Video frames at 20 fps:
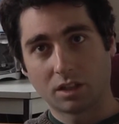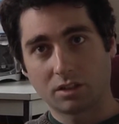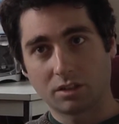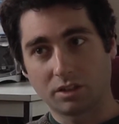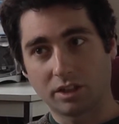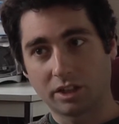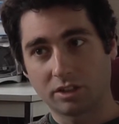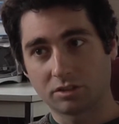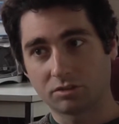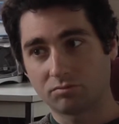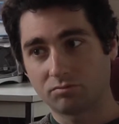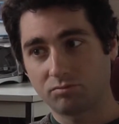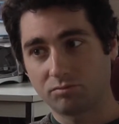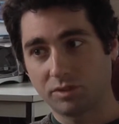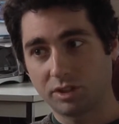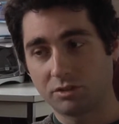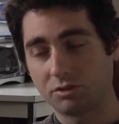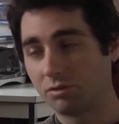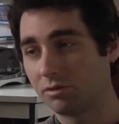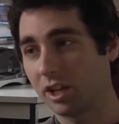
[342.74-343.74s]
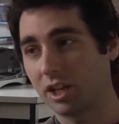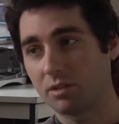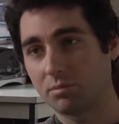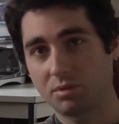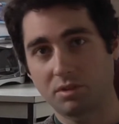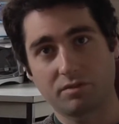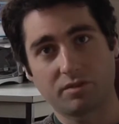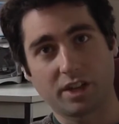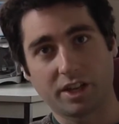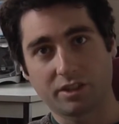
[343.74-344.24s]
They're
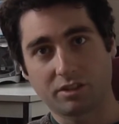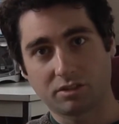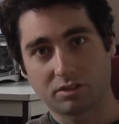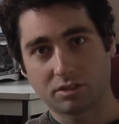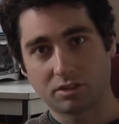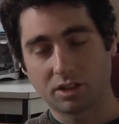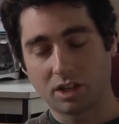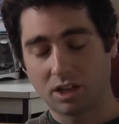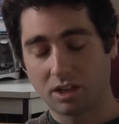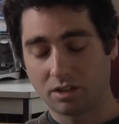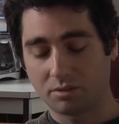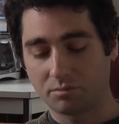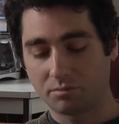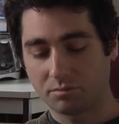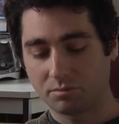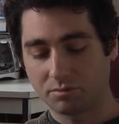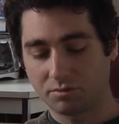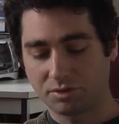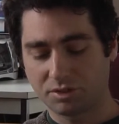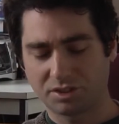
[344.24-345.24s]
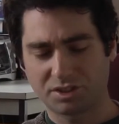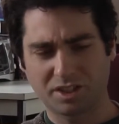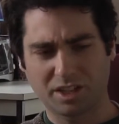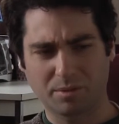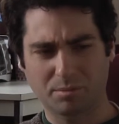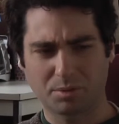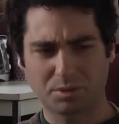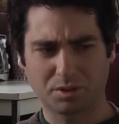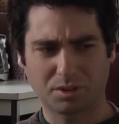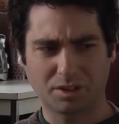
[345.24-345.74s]
incredibly vital. For
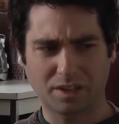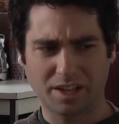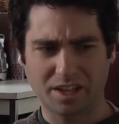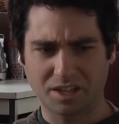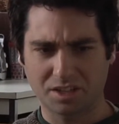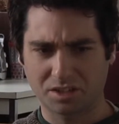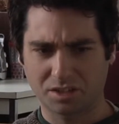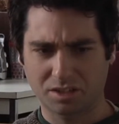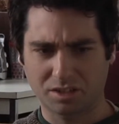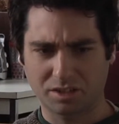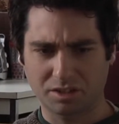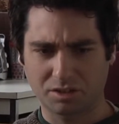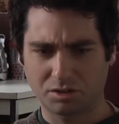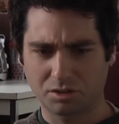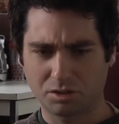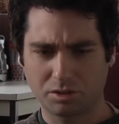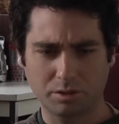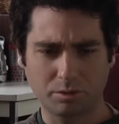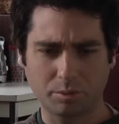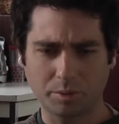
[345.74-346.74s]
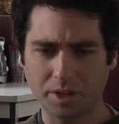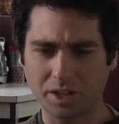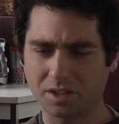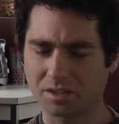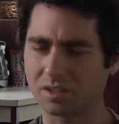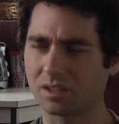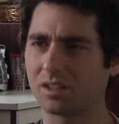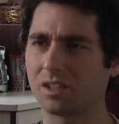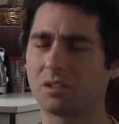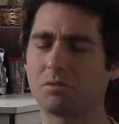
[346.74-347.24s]
example, the last 2
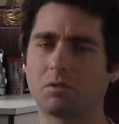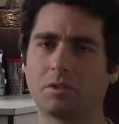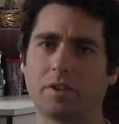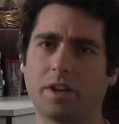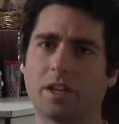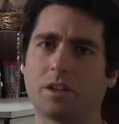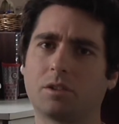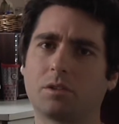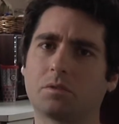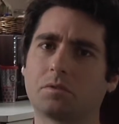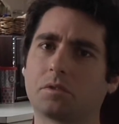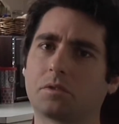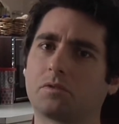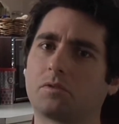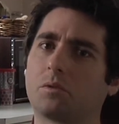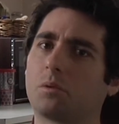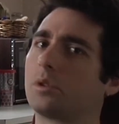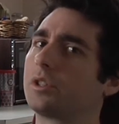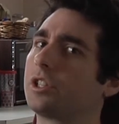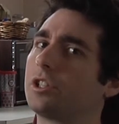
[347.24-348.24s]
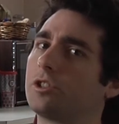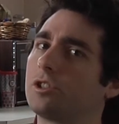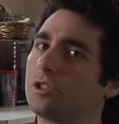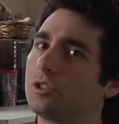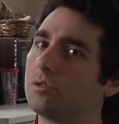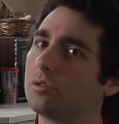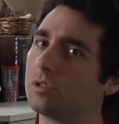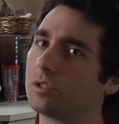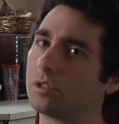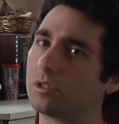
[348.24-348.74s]
weeks, I think we've had over 40
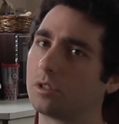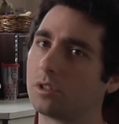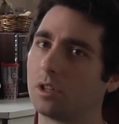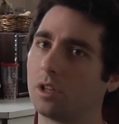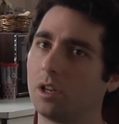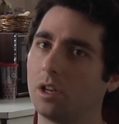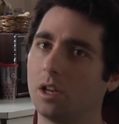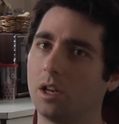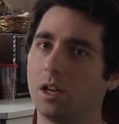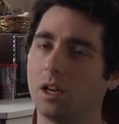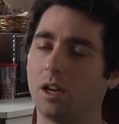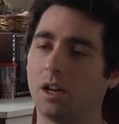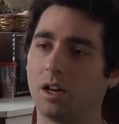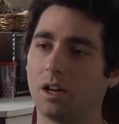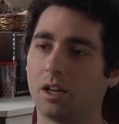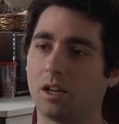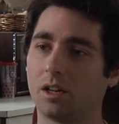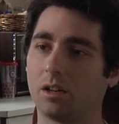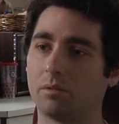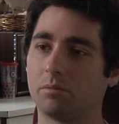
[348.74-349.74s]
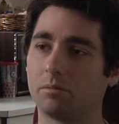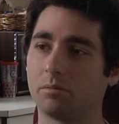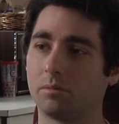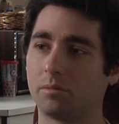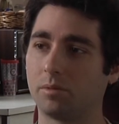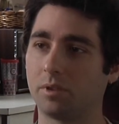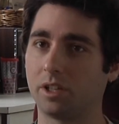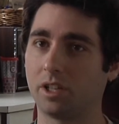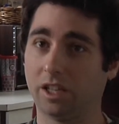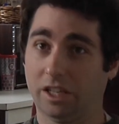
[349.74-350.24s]
shoots, and
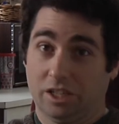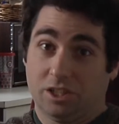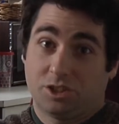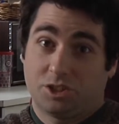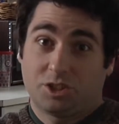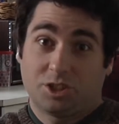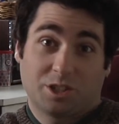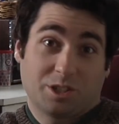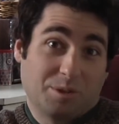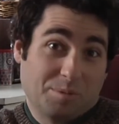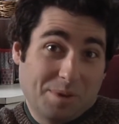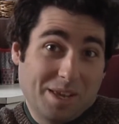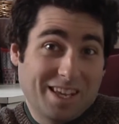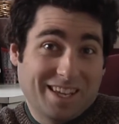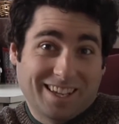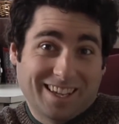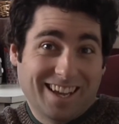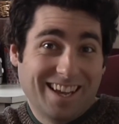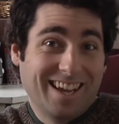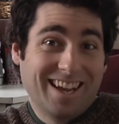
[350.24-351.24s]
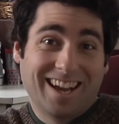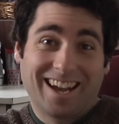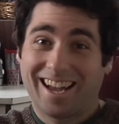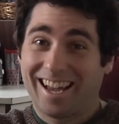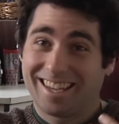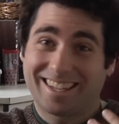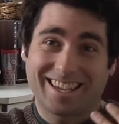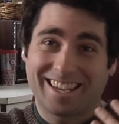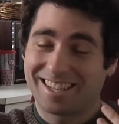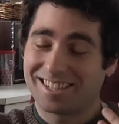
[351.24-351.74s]
it's just me.
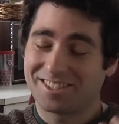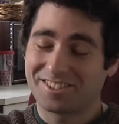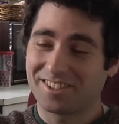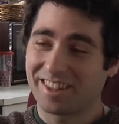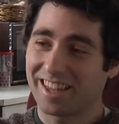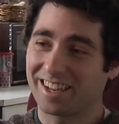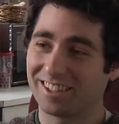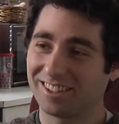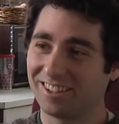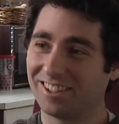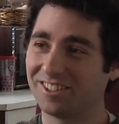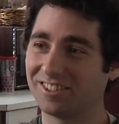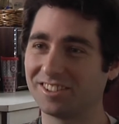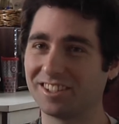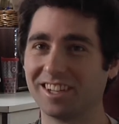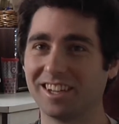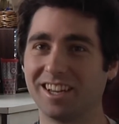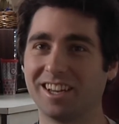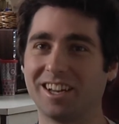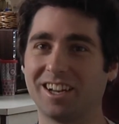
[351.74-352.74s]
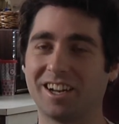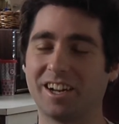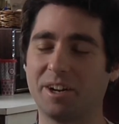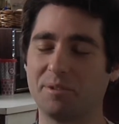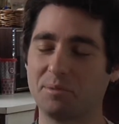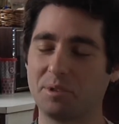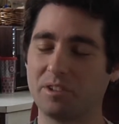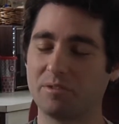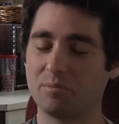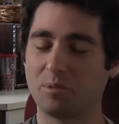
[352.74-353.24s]
I can't do that alone.
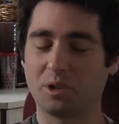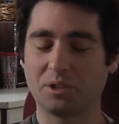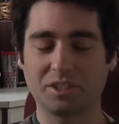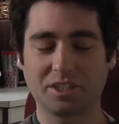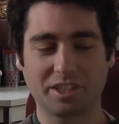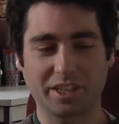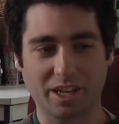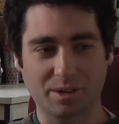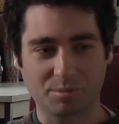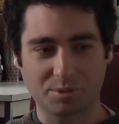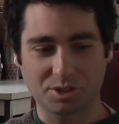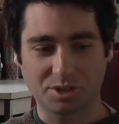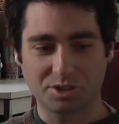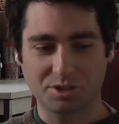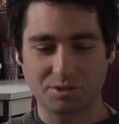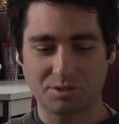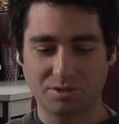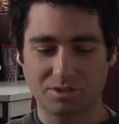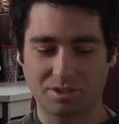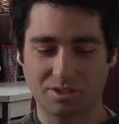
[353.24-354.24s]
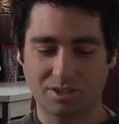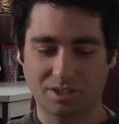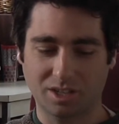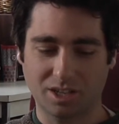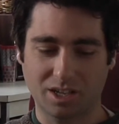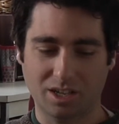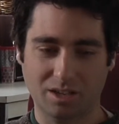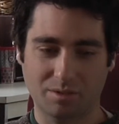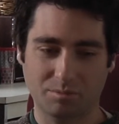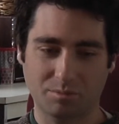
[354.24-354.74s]
We have multi-camera shoots.
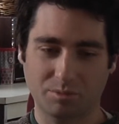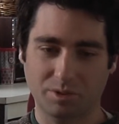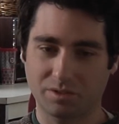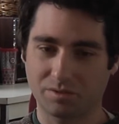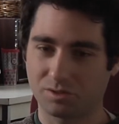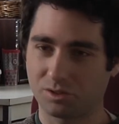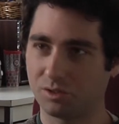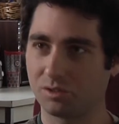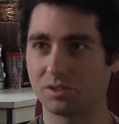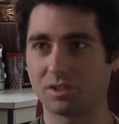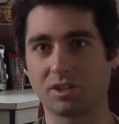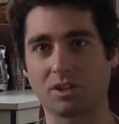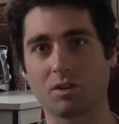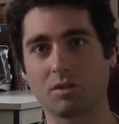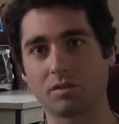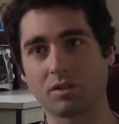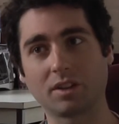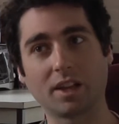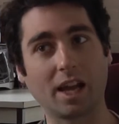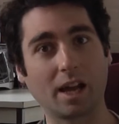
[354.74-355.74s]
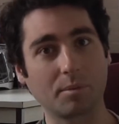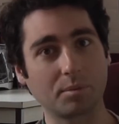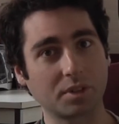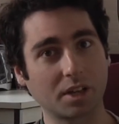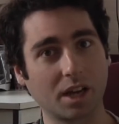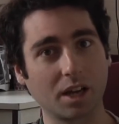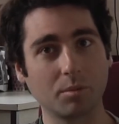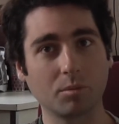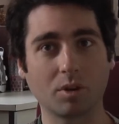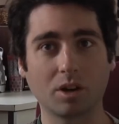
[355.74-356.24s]
We have shoots that overlap
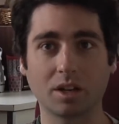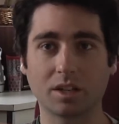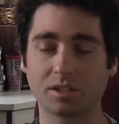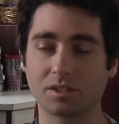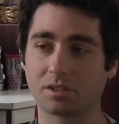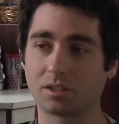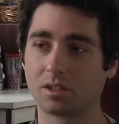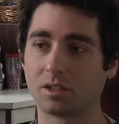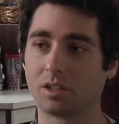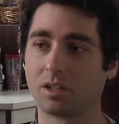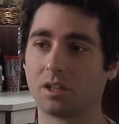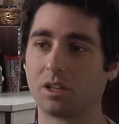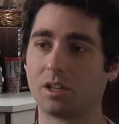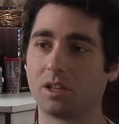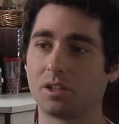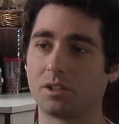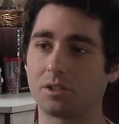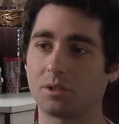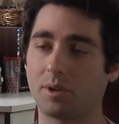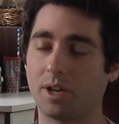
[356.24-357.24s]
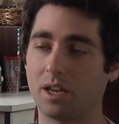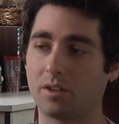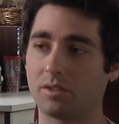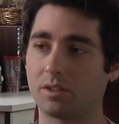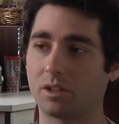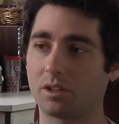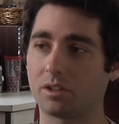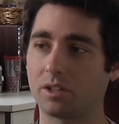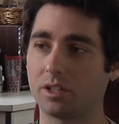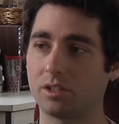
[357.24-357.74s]
time-wise. So
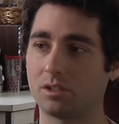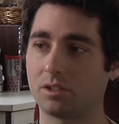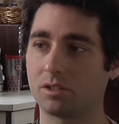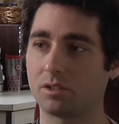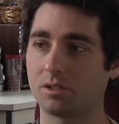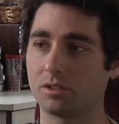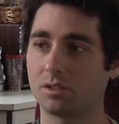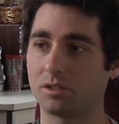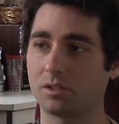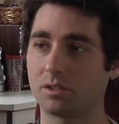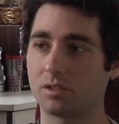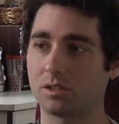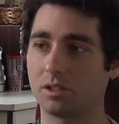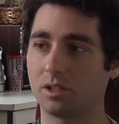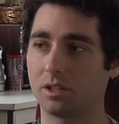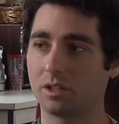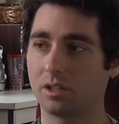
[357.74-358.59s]
having our interns